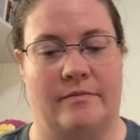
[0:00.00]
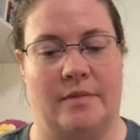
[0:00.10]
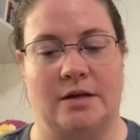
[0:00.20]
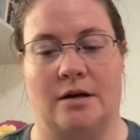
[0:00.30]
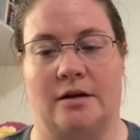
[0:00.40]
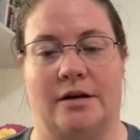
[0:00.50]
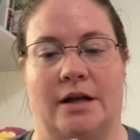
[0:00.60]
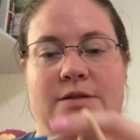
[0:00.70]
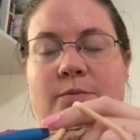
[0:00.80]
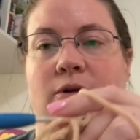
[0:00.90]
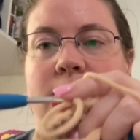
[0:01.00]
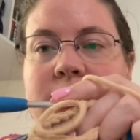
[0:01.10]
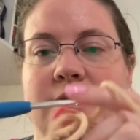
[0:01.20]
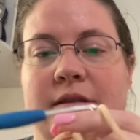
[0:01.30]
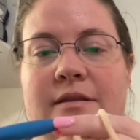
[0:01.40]
My daughter has
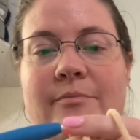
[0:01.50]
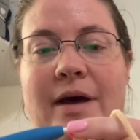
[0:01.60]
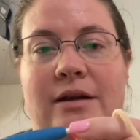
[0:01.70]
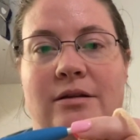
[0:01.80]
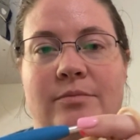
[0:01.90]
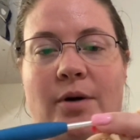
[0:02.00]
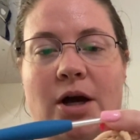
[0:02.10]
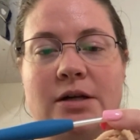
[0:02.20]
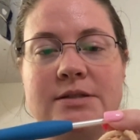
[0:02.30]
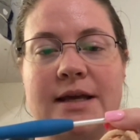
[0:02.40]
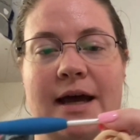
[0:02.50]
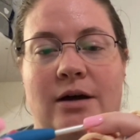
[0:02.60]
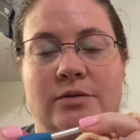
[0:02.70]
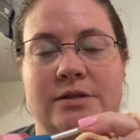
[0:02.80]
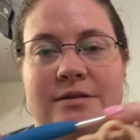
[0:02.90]
pulled the metal part
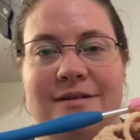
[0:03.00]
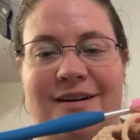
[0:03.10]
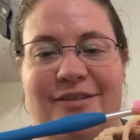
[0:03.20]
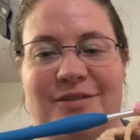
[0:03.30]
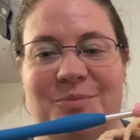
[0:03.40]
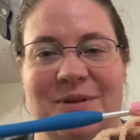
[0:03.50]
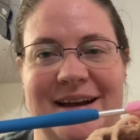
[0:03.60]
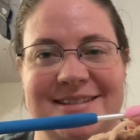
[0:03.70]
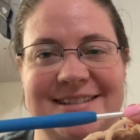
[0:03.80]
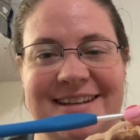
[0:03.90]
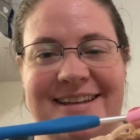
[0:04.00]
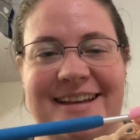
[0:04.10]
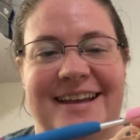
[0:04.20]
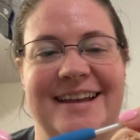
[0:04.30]
out of the plastic